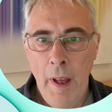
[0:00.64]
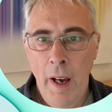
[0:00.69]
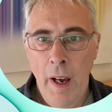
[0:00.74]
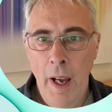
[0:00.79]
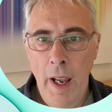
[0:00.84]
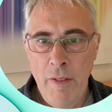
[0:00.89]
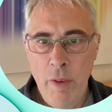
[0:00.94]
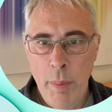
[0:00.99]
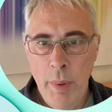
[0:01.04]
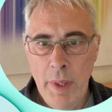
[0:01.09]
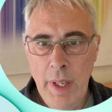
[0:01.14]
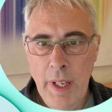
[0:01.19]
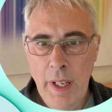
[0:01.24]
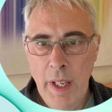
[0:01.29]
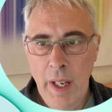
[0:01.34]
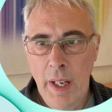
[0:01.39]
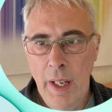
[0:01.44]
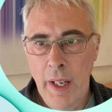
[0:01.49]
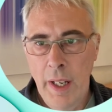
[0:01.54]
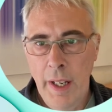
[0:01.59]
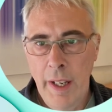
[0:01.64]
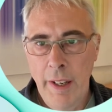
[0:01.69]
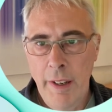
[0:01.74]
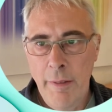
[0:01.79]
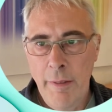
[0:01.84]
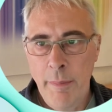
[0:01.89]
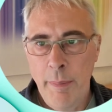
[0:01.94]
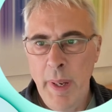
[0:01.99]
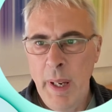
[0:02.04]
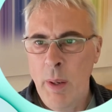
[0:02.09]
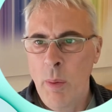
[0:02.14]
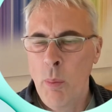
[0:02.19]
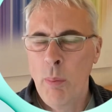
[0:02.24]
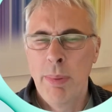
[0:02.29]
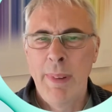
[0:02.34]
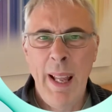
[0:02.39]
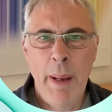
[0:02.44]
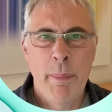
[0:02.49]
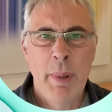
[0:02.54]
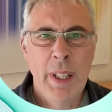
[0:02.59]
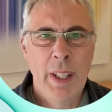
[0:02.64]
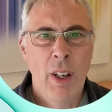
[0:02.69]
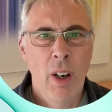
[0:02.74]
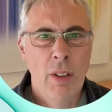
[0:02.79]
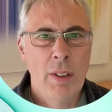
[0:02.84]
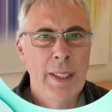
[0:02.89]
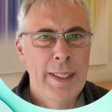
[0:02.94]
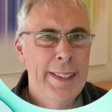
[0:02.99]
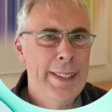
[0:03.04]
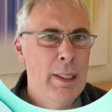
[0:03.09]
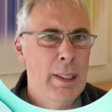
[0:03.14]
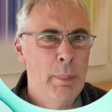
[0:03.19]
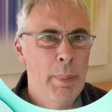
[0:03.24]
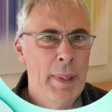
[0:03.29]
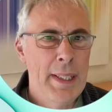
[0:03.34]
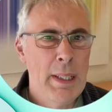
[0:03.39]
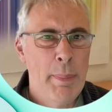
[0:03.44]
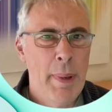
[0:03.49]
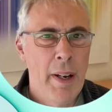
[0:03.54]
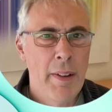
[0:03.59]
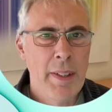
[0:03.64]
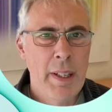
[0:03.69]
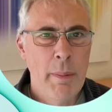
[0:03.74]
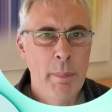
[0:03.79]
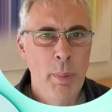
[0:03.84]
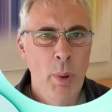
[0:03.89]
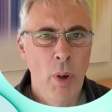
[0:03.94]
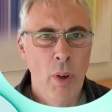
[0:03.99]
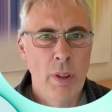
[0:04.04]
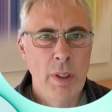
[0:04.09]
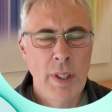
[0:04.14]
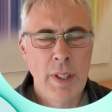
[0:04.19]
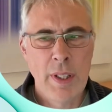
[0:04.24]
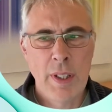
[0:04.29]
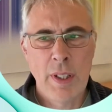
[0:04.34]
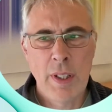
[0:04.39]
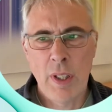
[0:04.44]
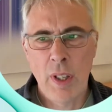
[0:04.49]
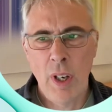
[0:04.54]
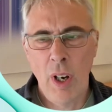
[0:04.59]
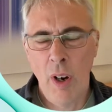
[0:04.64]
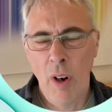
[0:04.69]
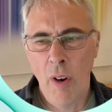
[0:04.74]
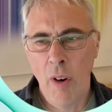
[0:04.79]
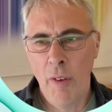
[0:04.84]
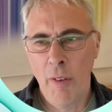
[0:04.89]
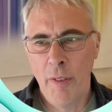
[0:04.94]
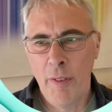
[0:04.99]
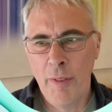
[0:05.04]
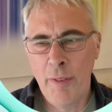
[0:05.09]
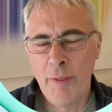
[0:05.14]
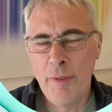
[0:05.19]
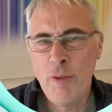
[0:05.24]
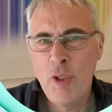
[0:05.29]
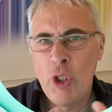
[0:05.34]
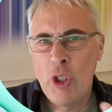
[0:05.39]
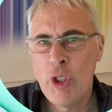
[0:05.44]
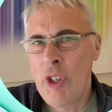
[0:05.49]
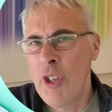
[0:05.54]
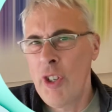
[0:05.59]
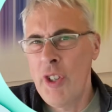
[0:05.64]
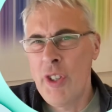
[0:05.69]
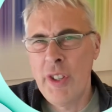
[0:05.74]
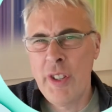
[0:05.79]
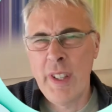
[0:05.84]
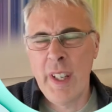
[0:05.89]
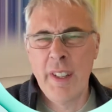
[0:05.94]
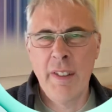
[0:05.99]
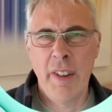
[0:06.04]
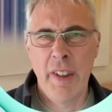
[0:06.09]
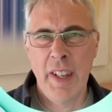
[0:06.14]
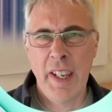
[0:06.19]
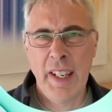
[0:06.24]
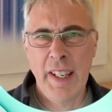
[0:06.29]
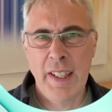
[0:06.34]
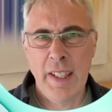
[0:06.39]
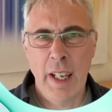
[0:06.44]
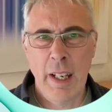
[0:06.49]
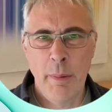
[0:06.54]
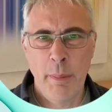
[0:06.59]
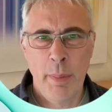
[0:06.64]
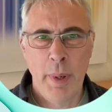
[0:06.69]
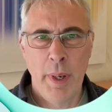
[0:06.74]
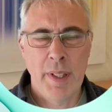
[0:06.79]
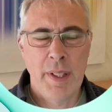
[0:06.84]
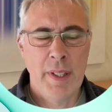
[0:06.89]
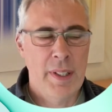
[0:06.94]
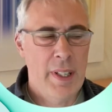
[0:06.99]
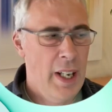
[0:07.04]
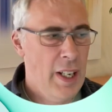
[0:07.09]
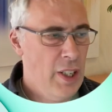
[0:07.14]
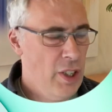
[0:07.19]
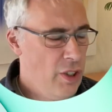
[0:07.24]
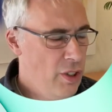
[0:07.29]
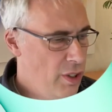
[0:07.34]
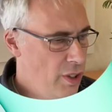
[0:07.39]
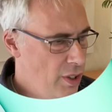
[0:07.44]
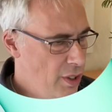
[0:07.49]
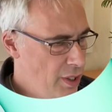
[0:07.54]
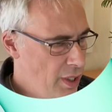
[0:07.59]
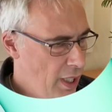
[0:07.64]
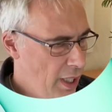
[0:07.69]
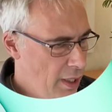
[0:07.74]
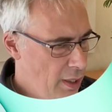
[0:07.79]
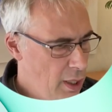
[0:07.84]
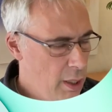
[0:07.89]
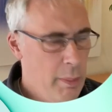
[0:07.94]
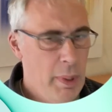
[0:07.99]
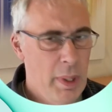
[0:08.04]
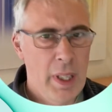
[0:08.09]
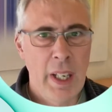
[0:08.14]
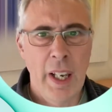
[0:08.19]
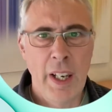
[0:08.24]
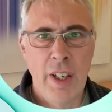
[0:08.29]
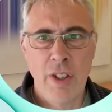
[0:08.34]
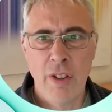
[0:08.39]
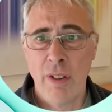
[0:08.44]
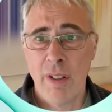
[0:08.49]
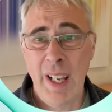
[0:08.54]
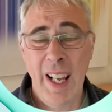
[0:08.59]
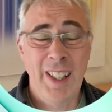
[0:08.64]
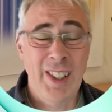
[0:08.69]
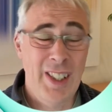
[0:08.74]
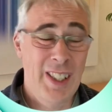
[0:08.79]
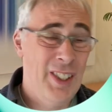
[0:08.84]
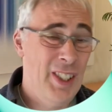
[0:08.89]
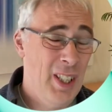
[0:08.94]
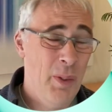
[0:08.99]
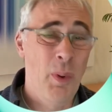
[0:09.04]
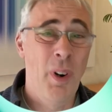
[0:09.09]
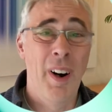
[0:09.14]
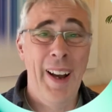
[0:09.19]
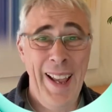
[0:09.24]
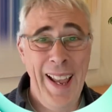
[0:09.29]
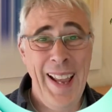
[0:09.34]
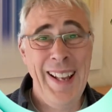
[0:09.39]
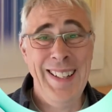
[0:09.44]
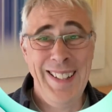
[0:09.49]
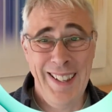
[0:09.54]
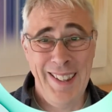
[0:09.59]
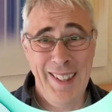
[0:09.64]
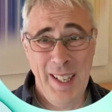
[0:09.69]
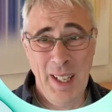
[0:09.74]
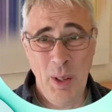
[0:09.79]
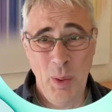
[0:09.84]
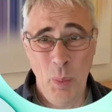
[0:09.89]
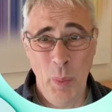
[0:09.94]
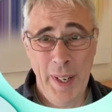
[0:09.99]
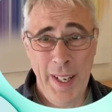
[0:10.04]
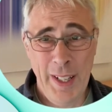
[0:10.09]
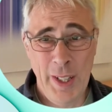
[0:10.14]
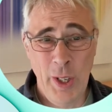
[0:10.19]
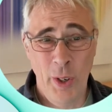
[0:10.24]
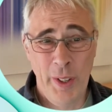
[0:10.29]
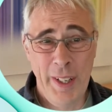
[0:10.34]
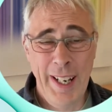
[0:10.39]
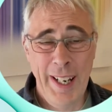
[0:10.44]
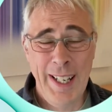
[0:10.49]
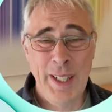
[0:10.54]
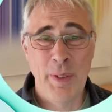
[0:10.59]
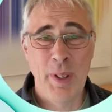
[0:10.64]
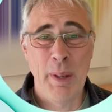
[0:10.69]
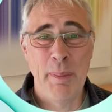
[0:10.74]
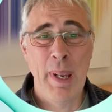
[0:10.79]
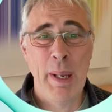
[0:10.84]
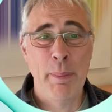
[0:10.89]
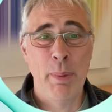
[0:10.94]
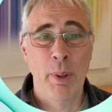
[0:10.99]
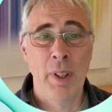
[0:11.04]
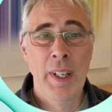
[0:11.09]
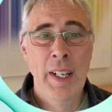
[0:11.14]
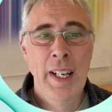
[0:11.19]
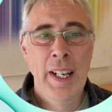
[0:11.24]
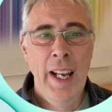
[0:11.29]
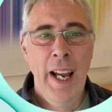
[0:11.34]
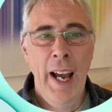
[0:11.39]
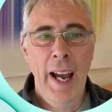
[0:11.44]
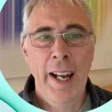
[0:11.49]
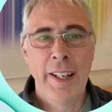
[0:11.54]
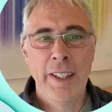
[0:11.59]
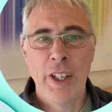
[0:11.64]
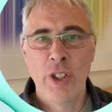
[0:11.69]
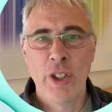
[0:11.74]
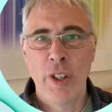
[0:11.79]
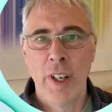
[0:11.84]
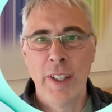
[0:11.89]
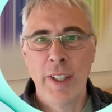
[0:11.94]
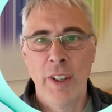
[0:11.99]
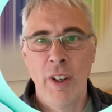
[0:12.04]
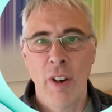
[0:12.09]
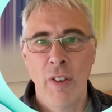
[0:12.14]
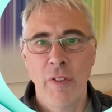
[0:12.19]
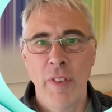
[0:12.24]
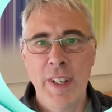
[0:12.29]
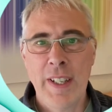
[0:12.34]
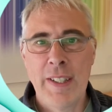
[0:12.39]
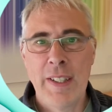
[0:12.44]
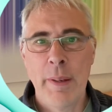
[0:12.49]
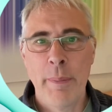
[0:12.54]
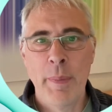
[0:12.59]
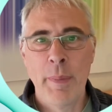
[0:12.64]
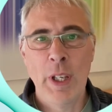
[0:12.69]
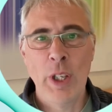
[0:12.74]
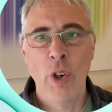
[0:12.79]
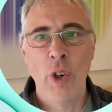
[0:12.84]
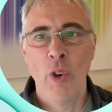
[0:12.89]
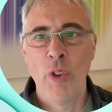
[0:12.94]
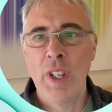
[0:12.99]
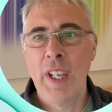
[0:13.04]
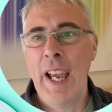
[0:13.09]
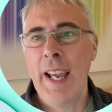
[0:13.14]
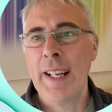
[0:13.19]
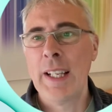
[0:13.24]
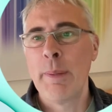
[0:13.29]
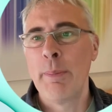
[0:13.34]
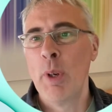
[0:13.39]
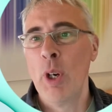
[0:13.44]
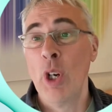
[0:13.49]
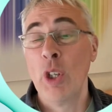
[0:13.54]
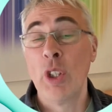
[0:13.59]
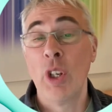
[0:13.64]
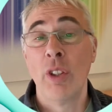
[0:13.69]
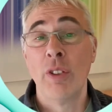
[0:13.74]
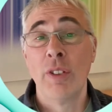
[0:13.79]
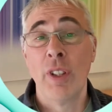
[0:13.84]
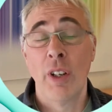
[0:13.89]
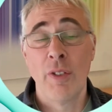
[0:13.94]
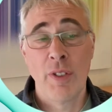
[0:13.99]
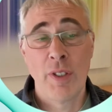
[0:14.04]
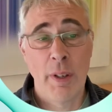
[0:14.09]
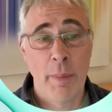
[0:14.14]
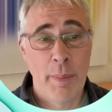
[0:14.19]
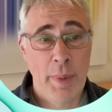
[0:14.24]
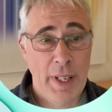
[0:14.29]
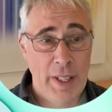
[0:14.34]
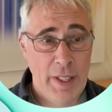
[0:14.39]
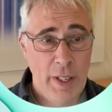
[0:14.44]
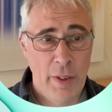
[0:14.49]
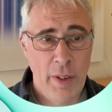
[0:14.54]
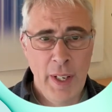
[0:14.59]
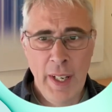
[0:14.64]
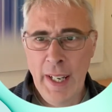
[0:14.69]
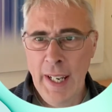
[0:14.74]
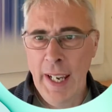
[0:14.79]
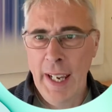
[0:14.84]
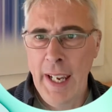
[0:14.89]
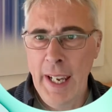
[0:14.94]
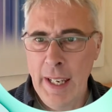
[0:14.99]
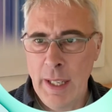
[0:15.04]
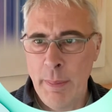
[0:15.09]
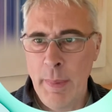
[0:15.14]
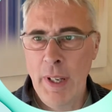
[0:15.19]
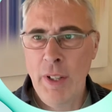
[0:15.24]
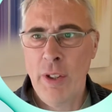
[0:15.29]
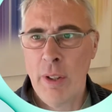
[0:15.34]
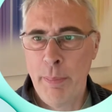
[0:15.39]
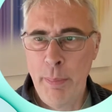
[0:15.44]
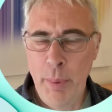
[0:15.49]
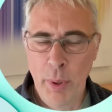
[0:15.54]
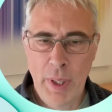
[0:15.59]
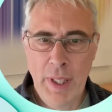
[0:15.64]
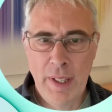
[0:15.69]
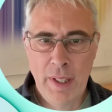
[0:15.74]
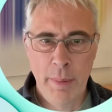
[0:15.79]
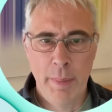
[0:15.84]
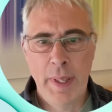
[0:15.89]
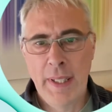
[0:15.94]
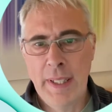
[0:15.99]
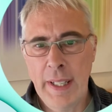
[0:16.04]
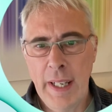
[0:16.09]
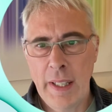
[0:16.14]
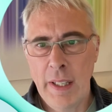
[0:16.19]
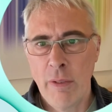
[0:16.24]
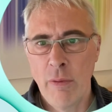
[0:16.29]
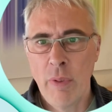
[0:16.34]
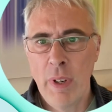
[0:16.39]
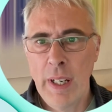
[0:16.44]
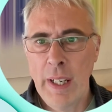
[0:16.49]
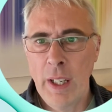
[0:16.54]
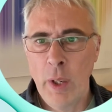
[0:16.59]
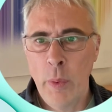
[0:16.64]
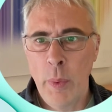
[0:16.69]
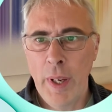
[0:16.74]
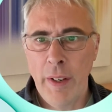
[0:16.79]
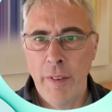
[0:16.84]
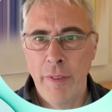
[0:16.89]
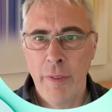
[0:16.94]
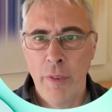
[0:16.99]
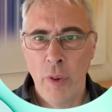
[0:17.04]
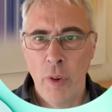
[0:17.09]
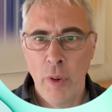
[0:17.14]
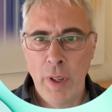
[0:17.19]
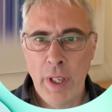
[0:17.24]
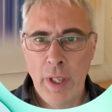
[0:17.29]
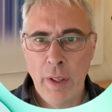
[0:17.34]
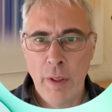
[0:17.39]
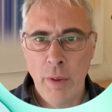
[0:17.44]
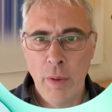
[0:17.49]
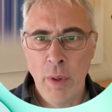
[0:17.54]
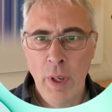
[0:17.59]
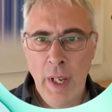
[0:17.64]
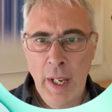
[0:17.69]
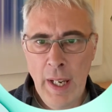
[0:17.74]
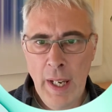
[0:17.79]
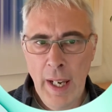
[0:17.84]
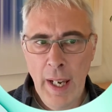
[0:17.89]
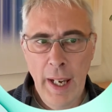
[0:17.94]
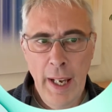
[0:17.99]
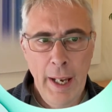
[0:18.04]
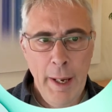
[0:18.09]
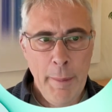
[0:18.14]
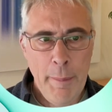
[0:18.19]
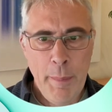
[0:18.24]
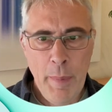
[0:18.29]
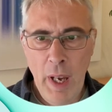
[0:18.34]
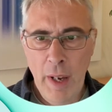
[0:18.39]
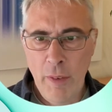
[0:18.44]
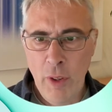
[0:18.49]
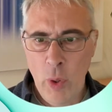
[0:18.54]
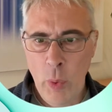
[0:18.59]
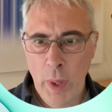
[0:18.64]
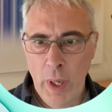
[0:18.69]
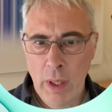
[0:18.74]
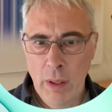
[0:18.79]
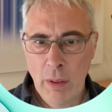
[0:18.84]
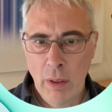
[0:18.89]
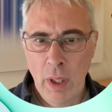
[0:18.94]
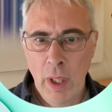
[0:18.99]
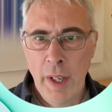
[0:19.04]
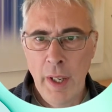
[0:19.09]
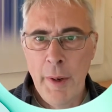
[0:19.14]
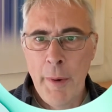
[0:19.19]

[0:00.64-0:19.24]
Hi everybody, I've been blabbering on a little bit about the importance of trust and things in presentations and communications. Actually, do you know what? Anything where you're talking to other people and you're trying to convince them that you're the expert on something. So here's me just putting something together really quick for you. Have a quick look.